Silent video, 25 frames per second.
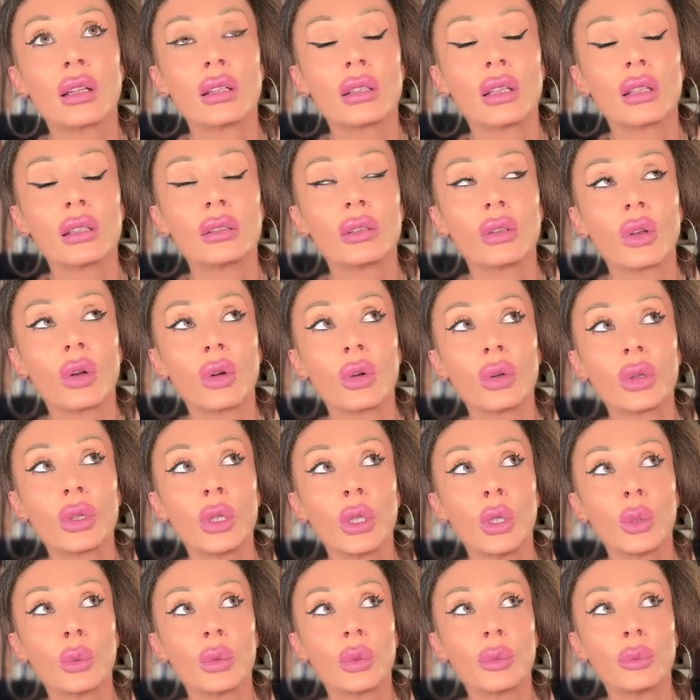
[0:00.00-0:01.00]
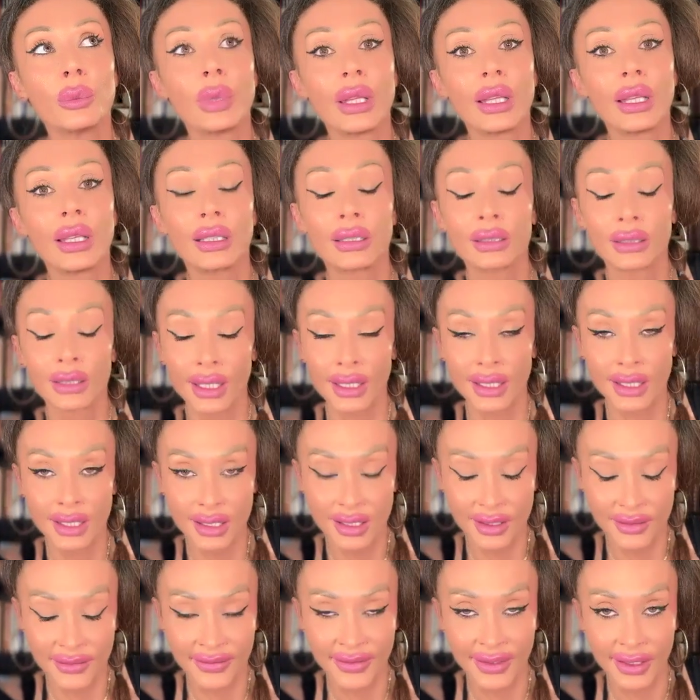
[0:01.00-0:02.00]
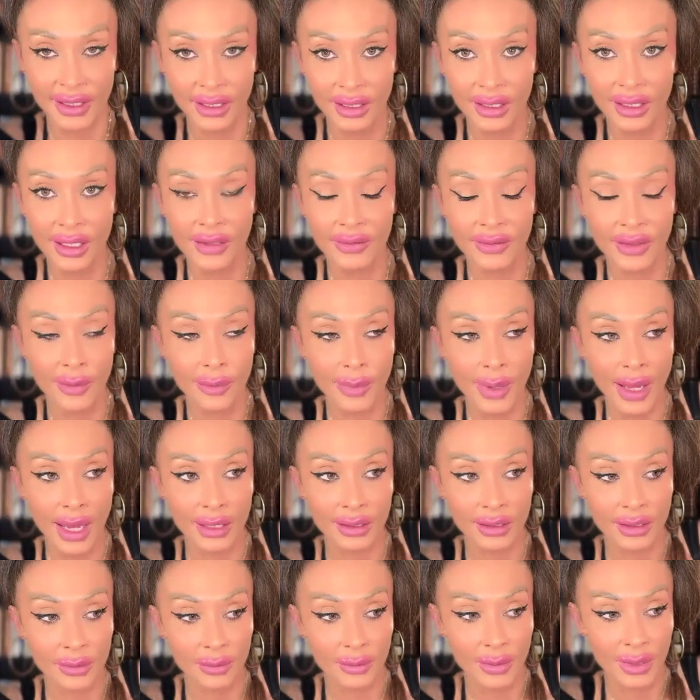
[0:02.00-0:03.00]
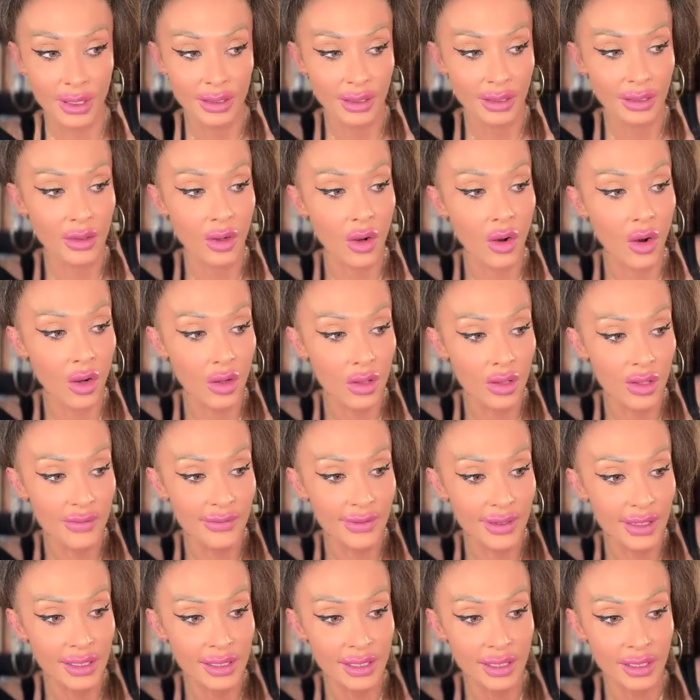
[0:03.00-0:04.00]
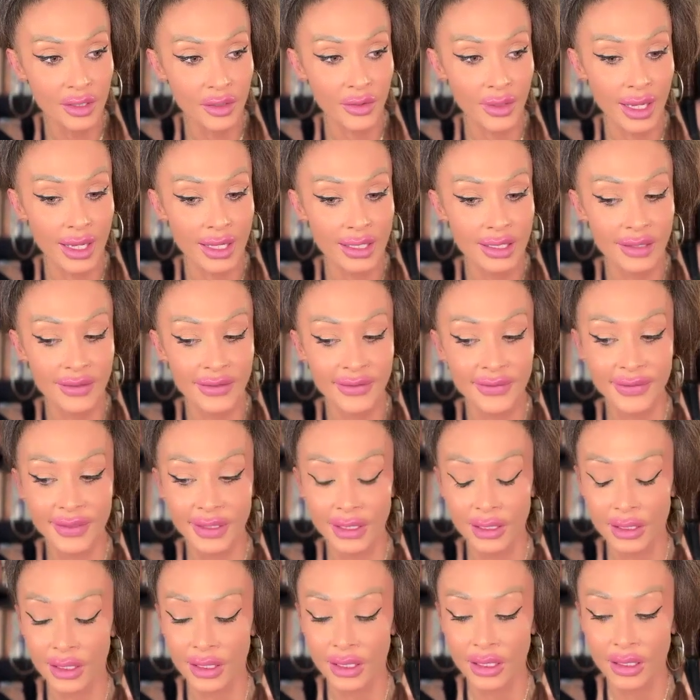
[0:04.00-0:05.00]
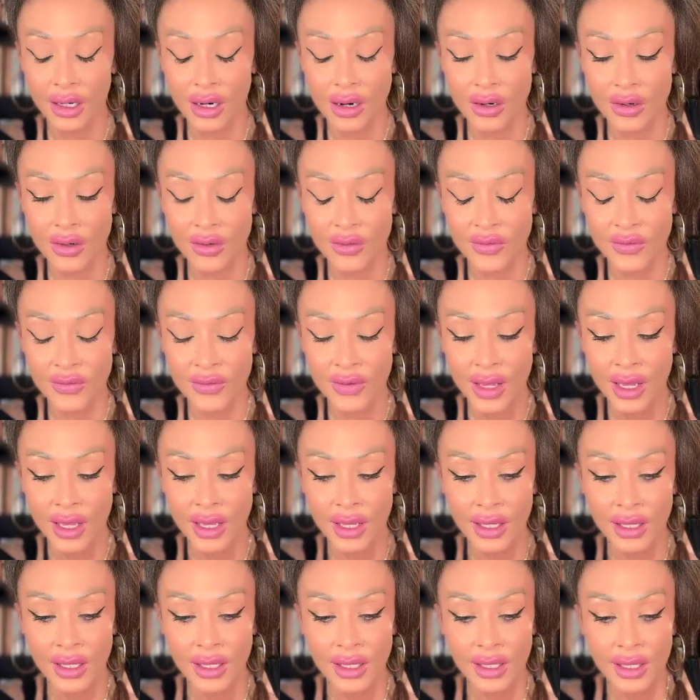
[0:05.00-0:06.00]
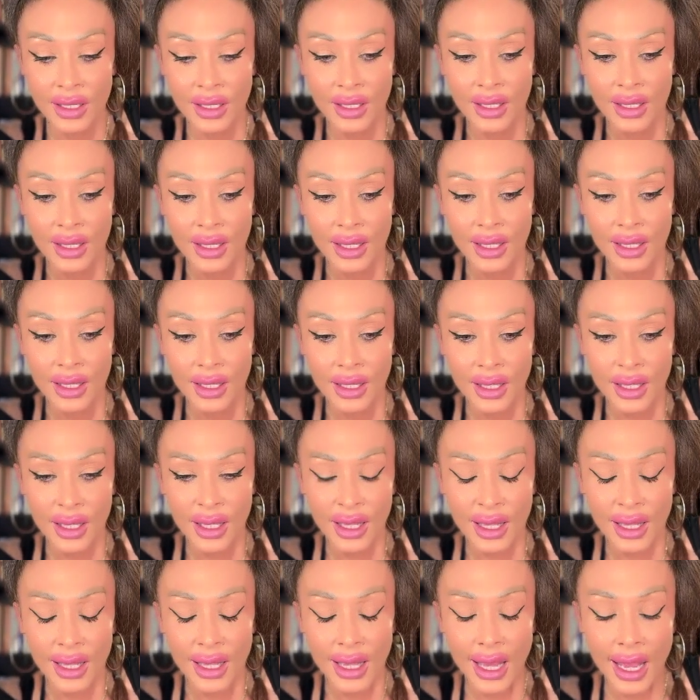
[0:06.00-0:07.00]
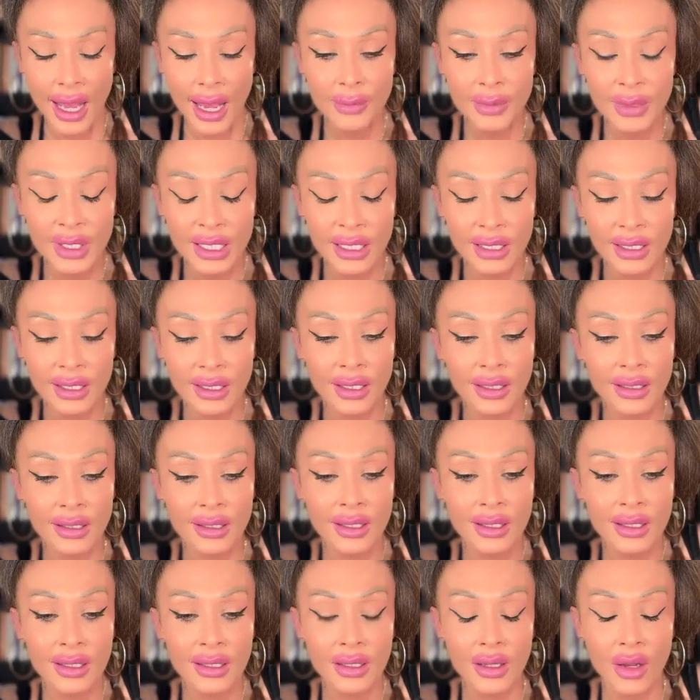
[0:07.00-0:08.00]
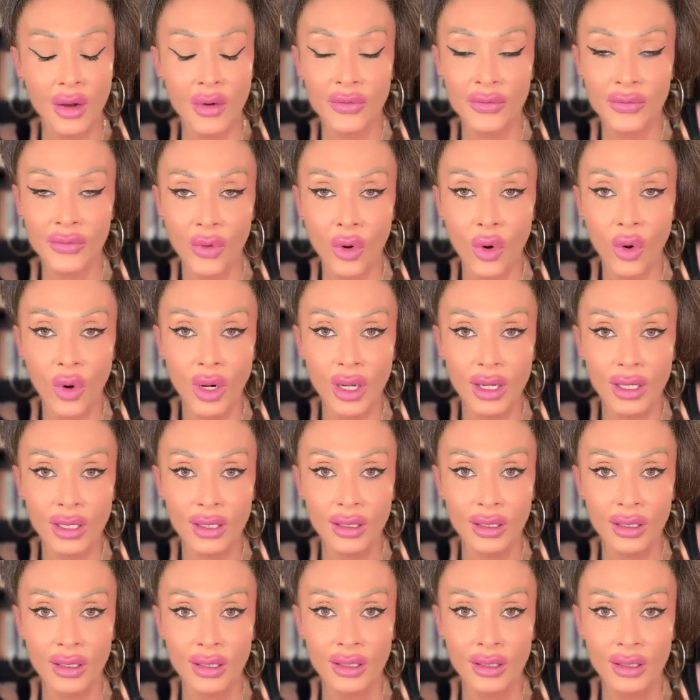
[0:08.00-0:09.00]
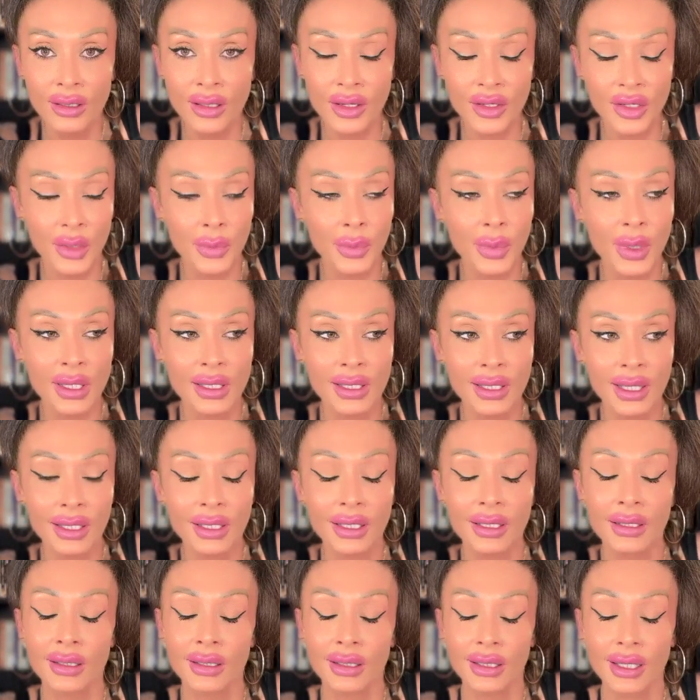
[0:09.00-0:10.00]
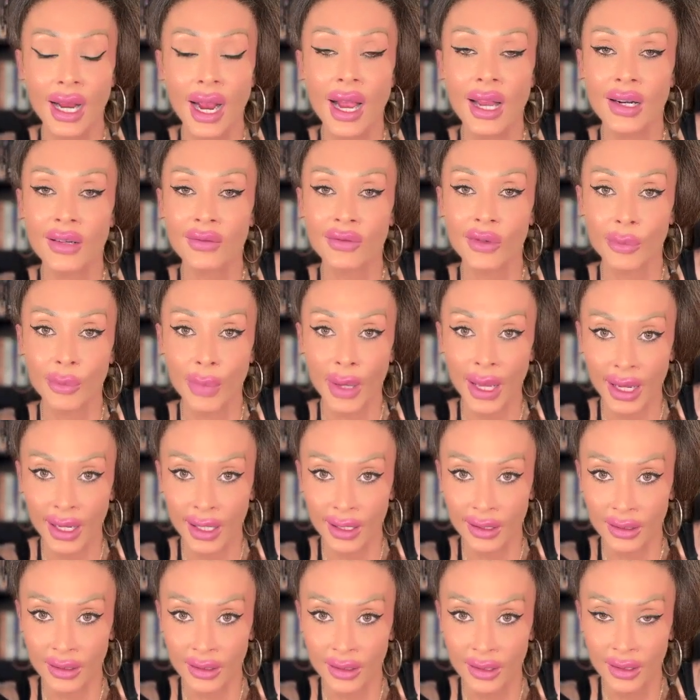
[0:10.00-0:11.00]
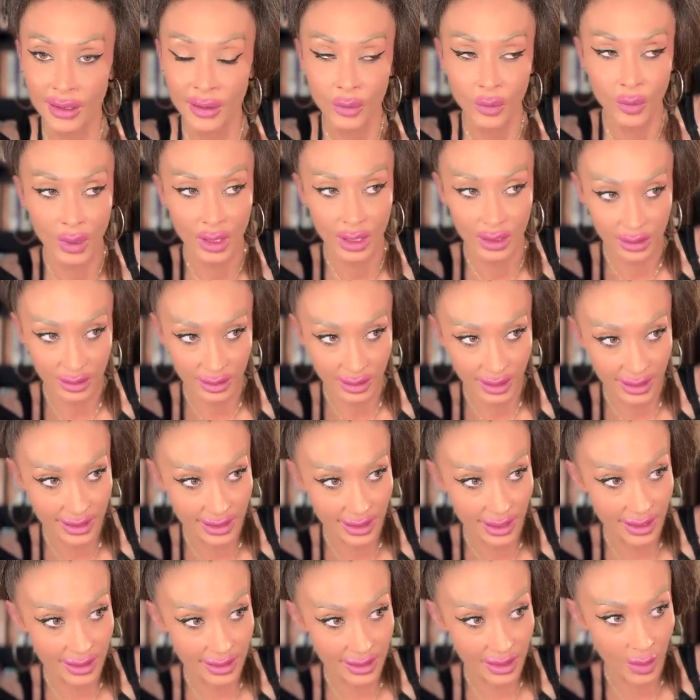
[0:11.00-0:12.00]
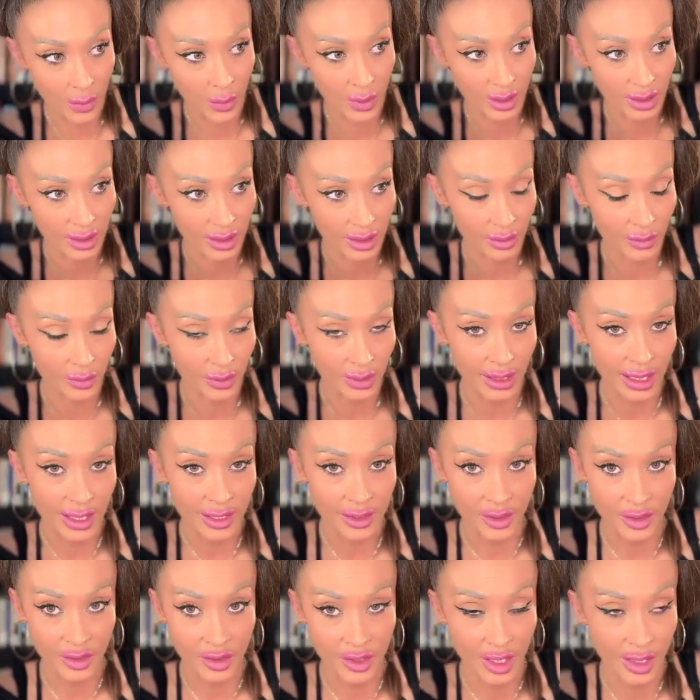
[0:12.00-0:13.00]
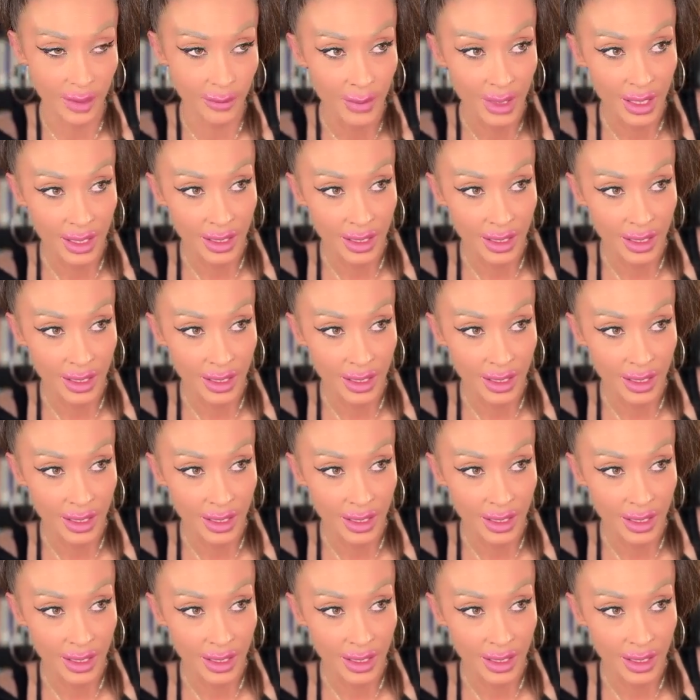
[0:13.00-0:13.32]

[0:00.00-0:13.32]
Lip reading: No human being likes the feeling of abandonment. And all of us, it creates a feeling of emptiness, a void. There's a particular kind of a pain when, let's say, someone in a relationship